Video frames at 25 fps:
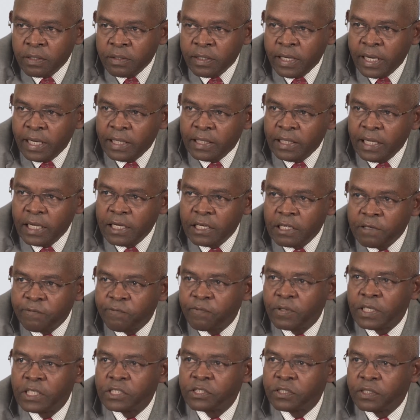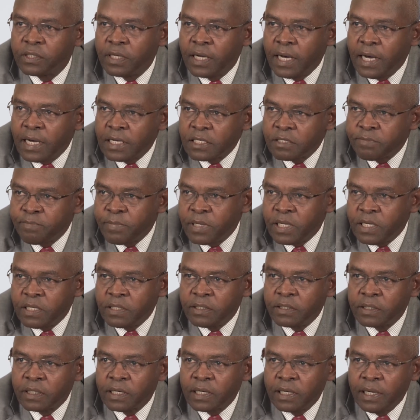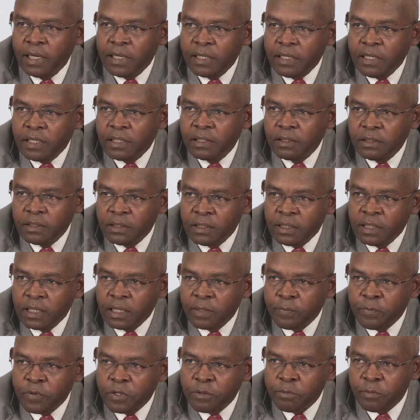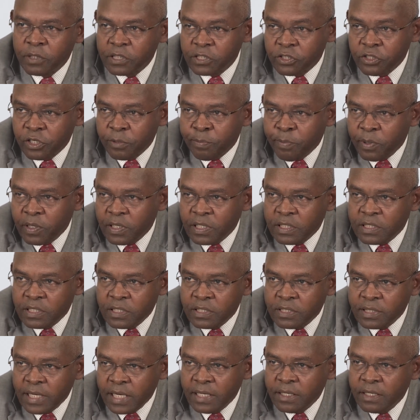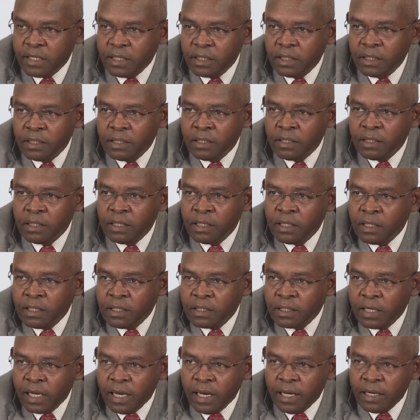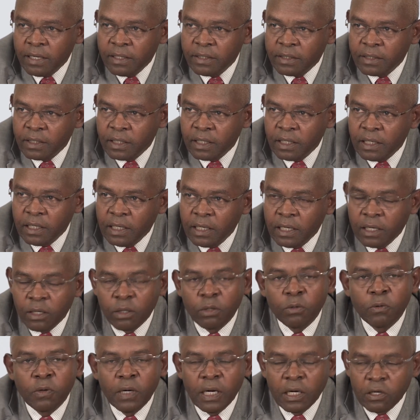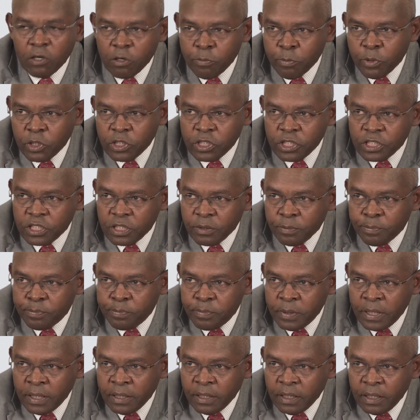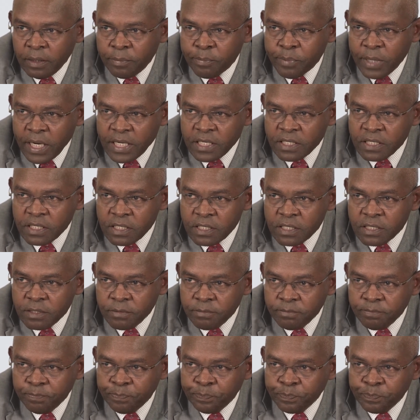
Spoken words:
The headline inflation has been declining with monetary policy tightening and lower commodity prices.